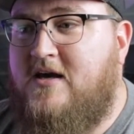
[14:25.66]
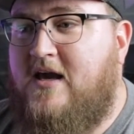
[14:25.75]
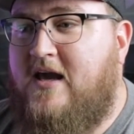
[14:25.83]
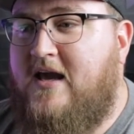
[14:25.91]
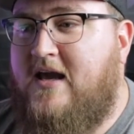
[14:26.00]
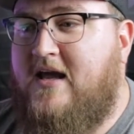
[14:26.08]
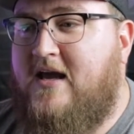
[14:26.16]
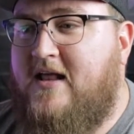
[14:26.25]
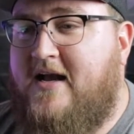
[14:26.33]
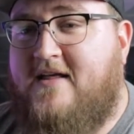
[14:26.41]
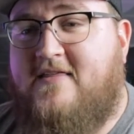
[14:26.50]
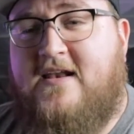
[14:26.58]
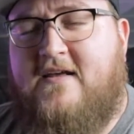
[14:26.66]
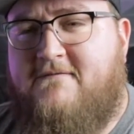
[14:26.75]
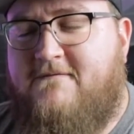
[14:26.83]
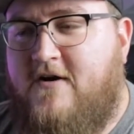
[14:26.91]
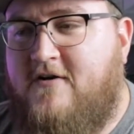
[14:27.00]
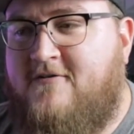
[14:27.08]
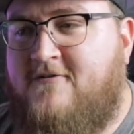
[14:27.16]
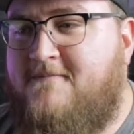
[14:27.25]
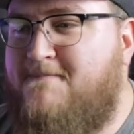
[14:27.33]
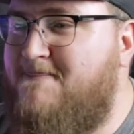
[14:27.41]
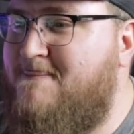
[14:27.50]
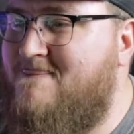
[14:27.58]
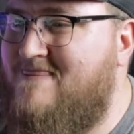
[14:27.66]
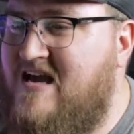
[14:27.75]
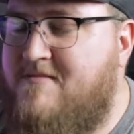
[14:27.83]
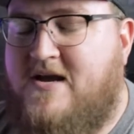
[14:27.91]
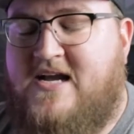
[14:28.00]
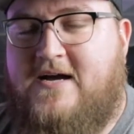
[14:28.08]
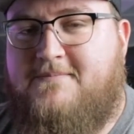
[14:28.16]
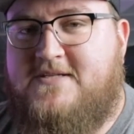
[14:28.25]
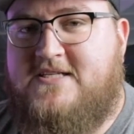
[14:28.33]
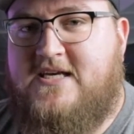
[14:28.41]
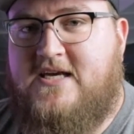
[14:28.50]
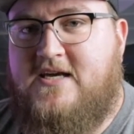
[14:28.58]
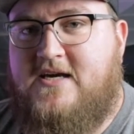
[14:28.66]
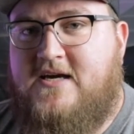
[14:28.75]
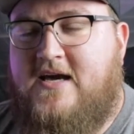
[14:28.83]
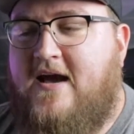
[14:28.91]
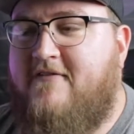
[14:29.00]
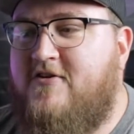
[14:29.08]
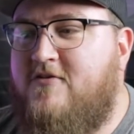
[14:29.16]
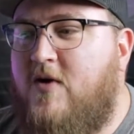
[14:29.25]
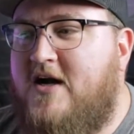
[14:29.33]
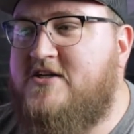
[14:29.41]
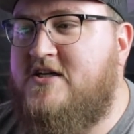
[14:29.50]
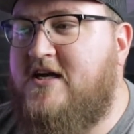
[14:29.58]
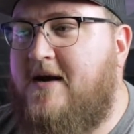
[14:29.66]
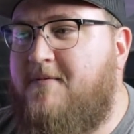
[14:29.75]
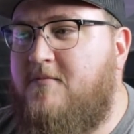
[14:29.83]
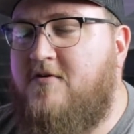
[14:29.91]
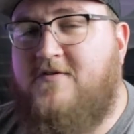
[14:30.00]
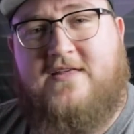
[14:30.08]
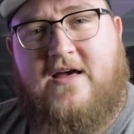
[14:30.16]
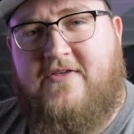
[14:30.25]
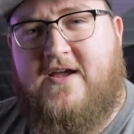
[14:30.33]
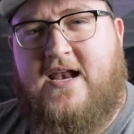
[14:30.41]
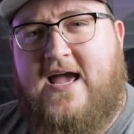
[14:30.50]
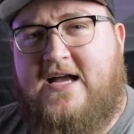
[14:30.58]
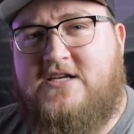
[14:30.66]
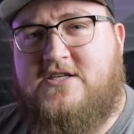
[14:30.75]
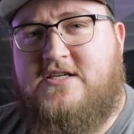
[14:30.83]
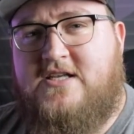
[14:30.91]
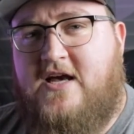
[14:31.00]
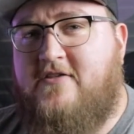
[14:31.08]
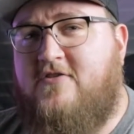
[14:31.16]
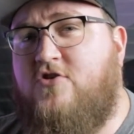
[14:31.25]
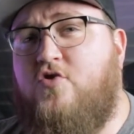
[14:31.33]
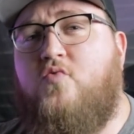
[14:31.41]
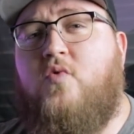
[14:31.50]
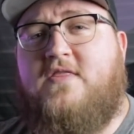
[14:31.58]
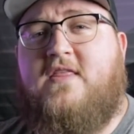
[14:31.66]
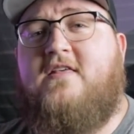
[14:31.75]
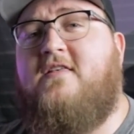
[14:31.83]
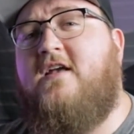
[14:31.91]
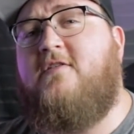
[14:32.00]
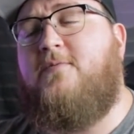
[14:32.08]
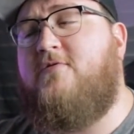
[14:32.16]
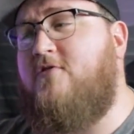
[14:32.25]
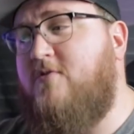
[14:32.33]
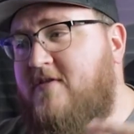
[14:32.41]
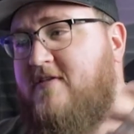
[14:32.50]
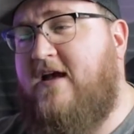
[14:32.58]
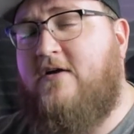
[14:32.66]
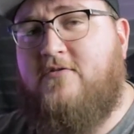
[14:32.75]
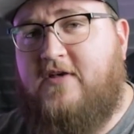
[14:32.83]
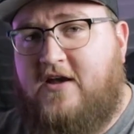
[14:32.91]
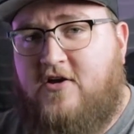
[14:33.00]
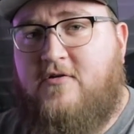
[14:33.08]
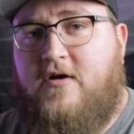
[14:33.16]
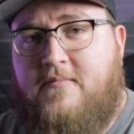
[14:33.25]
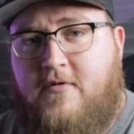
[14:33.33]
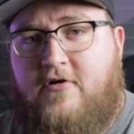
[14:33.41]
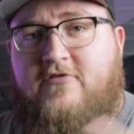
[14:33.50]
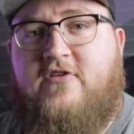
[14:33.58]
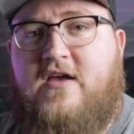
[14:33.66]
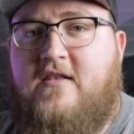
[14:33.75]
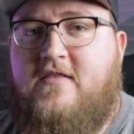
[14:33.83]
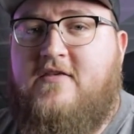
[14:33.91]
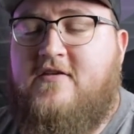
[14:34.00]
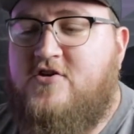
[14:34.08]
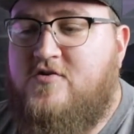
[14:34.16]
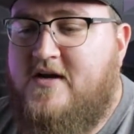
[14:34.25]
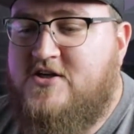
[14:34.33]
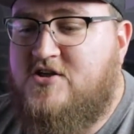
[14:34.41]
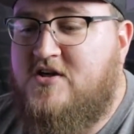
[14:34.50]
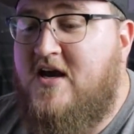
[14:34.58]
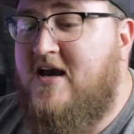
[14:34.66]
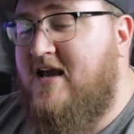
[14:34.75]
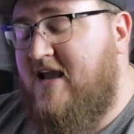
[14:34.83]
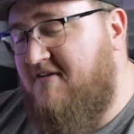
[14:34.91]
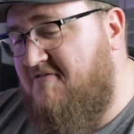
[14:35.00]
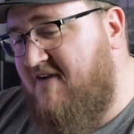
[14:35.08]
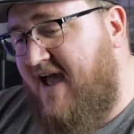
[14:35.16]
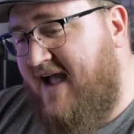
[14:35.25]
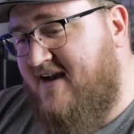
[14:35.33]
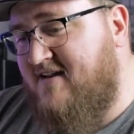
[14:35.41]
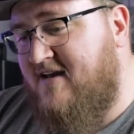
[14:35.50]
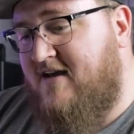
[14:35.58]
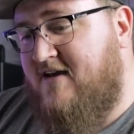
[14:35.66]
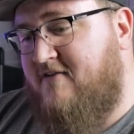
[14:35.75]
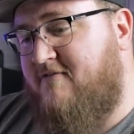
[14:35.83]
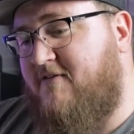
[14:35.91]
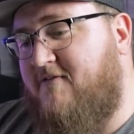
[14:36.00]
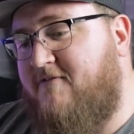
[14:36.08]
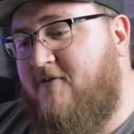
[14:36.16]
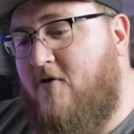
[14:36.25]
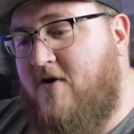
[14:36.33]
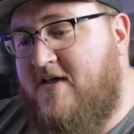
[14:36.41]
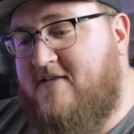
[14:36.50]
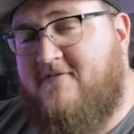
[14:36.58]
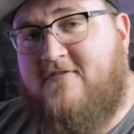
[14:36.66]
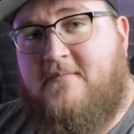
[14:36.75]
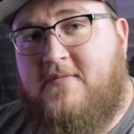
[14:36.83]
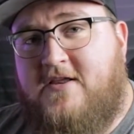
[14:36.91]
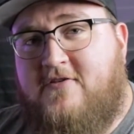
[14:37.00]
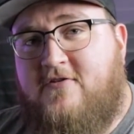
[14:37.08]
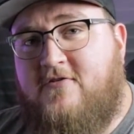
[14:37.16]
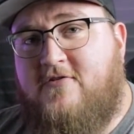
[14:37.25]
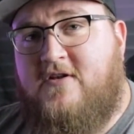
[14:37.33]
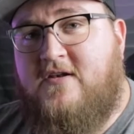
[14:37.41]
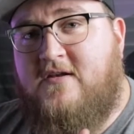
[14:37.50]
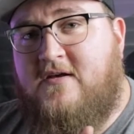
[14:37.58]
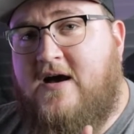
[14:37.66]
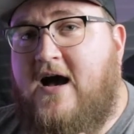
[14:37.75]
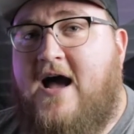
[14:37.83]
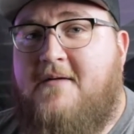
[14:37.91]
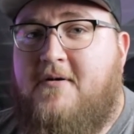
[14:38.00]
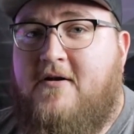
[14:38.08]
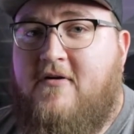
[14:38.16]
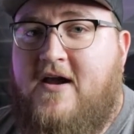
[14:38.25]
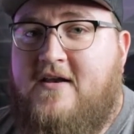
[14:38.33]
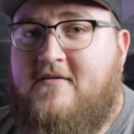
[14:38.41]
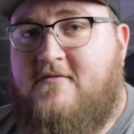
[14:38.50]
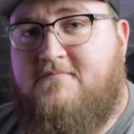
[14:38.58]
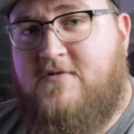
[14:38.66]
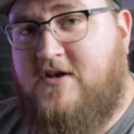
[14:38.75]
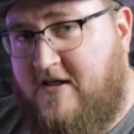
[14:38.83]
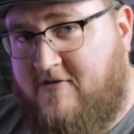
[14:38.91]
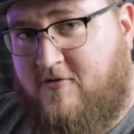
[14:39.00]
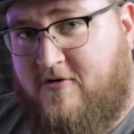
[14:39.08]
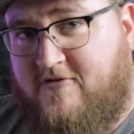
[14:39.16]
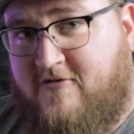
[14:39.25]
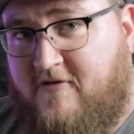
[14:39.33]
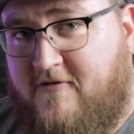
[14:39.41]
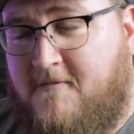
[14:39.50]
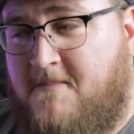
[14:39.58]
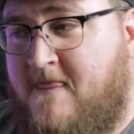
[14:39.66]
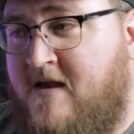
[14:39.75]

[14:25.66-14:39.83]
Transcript: And like I said, at first, not my cup of tea. After watching a couple movies, I think it actually does do what they say it's supposed to do. It sounds like you're immersed in the situation. In fact, for voice, if somebody's using a high bitrate Discord server,